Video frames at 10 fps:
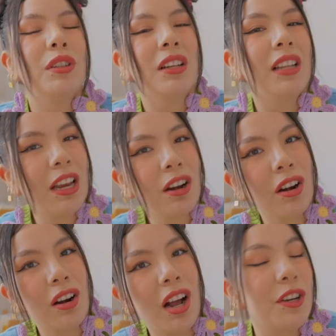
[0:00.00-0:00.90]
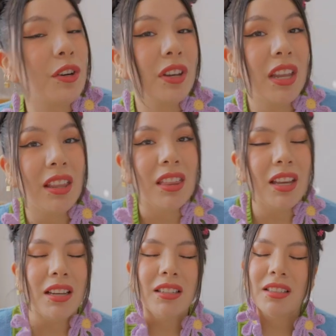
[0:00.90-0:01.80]
to layer underneath
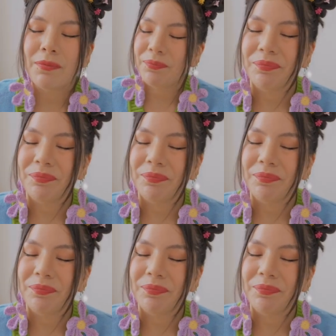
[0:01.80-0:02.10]
things.